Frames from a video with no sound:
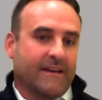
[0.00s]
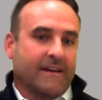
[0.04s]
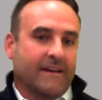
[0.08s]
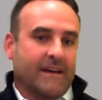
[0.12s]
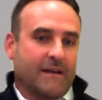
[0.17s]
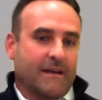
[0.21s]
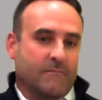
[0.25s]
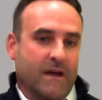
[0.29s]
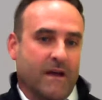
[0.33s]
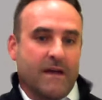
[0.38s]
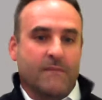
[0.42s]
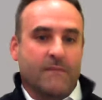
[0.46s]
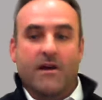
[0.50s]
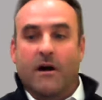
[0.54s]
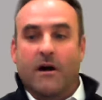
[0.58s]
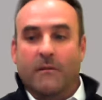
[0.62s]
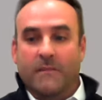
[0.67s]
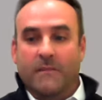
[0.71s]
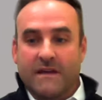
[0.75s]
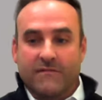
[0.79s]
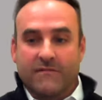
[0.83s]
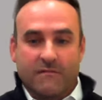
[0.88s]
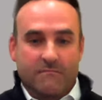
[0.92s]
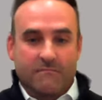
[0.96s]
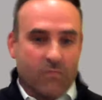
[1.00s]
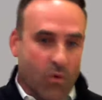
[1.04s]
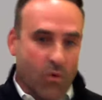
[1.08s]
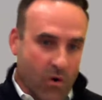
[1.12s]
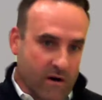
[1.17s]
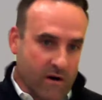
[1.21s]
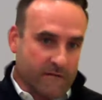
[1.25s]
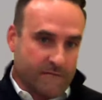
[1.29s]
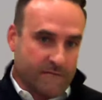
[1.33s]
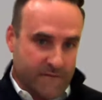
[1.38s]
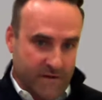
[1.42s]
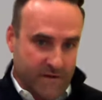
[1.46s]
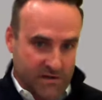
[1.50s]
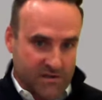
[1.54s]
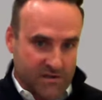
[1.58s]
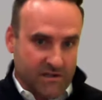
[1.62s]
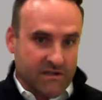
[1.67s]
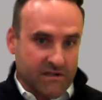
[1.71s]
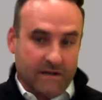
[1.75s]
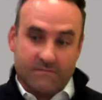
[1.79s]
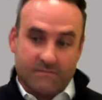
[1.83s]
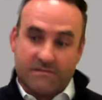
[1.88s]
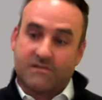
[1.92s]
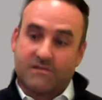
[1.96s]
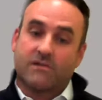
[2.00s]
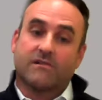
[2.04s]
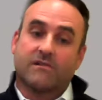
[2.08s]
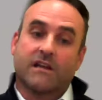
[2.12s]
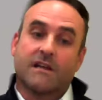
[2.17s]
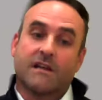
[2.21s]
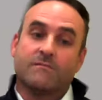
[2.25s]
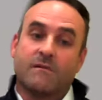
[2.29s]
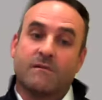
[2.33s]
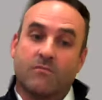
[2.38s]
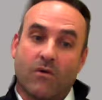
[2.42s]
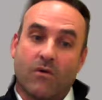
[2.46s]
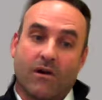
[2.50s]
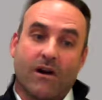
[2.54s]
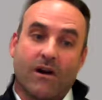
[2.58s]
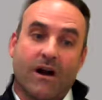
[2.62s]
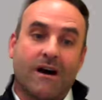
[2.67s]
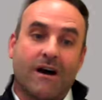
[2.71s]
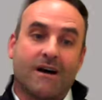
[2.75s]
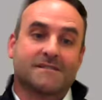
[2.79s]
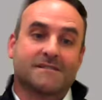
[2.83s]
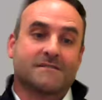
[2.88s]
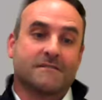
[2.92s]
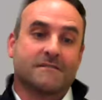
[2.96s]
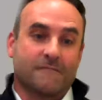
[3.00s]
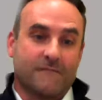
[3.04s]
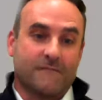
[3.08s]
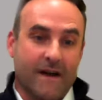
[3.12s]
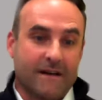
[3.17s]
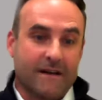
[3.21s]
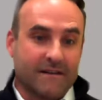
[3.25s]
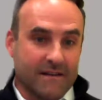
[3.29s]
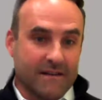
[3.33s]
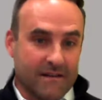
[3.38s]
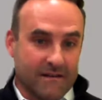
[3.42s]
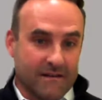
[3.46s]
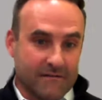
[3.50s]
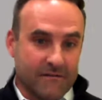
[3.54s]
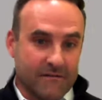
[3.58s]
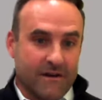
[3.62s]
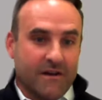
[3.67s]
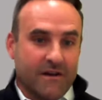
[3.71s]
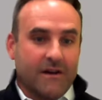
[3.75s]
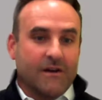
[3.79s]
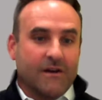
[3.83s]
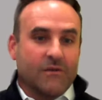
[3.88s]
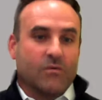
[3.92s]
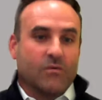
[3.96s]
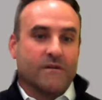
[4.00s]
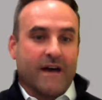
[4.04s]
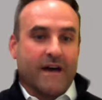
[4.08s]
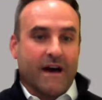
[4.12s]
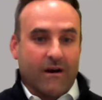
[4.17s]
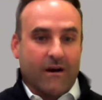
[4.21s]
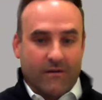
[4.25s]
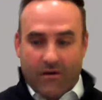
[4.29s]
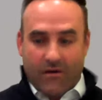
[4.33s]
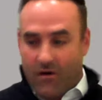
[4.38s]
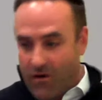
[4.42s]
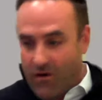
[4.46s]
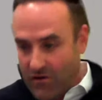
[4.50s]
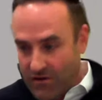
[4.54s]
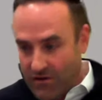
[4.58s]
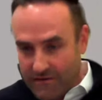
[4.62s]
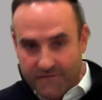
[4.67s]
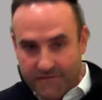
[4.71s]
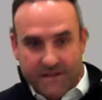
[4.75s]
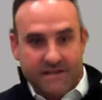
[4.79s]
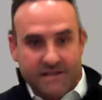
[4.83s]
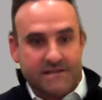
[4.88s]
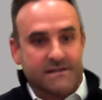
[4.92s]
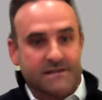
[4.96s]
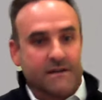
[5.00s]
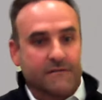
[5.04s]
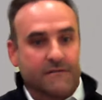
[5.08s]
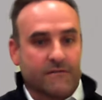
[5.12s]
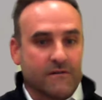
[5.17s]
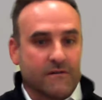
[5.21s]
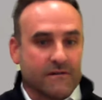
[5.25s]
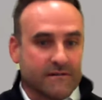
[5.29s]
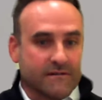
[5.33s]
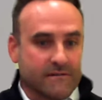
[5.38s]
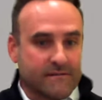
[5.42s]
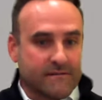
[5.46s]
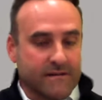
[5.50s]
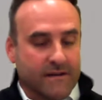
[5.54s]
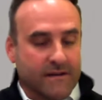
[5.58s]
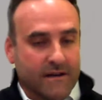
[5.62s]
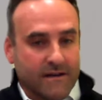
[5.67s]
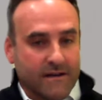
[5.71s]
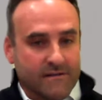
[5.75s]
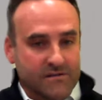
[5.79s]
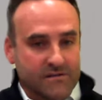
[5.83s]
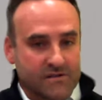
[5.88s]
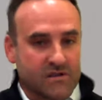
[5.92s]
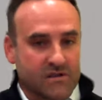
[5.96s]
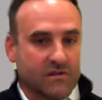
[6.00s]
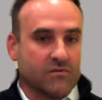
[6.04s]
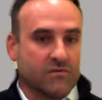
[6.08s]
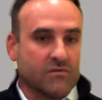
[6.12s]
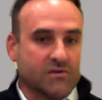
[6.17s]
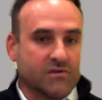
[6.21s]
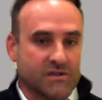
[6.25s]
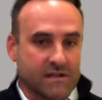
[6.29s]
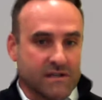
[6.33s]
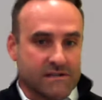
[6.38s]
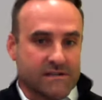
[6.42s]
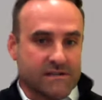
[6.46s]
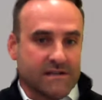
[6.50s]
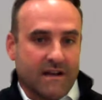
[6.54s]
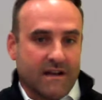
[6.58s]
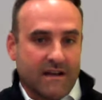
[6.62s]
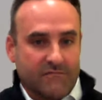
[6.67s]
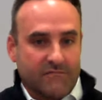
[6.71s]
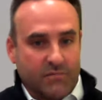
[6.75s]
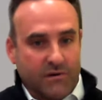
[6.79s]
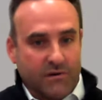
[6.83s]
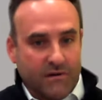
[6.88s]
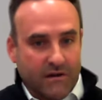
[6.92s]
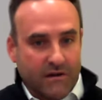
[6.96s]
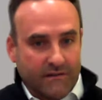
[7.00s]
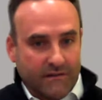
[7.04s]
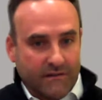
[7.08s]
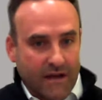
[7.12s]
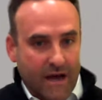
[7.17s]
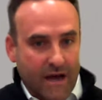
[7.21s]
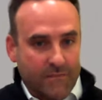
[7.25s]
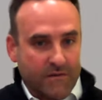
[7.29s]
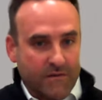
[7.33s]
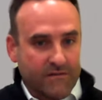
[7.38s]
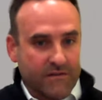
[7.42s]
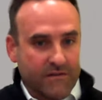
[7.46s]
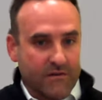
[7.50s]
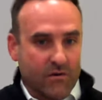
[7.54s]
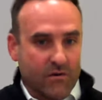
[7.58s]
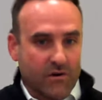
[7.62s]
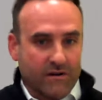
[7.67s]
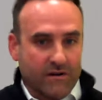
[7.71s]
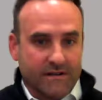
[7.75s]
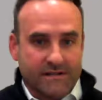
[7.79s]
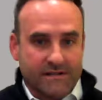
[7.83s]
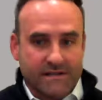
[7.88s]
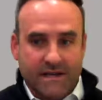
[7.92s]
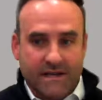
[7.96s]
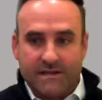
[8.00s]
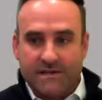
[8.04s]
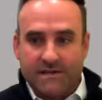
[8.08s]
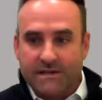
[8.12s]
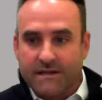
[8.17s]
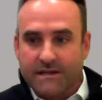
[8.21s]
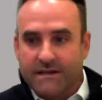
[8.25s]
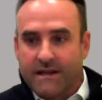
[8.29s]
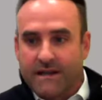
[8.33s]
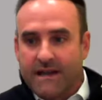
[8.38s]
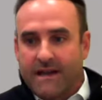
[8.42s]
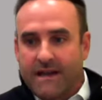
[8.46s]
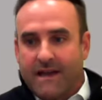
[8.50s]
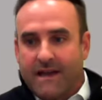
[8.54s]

And maybe I'll be even more efficient. I'm certainly going to be more cost effective without all of these different solutions that I've put on top of the organization.